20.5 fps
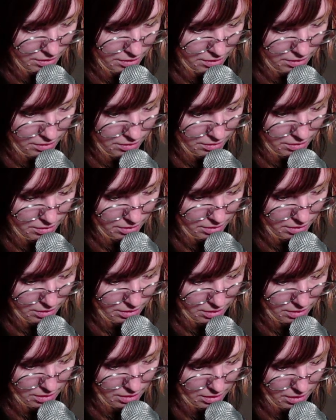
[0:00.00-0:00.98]
I'm
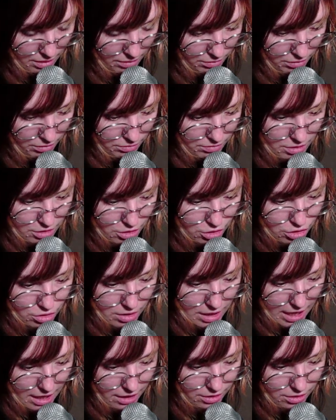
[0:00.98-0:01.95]
not really
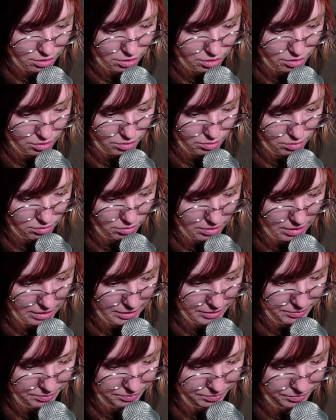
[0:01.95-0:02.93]
sure how to
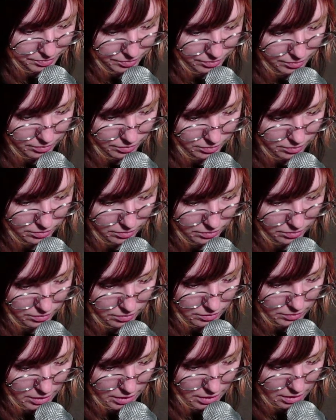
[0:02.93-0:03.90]
do
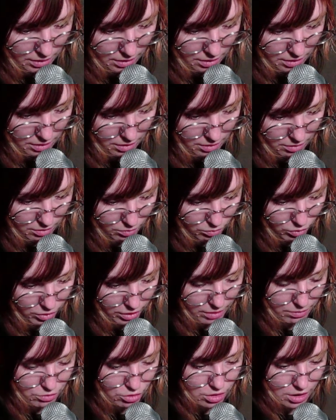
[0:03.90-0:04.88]
what
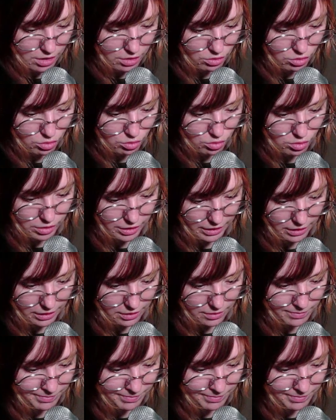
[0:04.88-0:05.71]
I'm trying to draw here.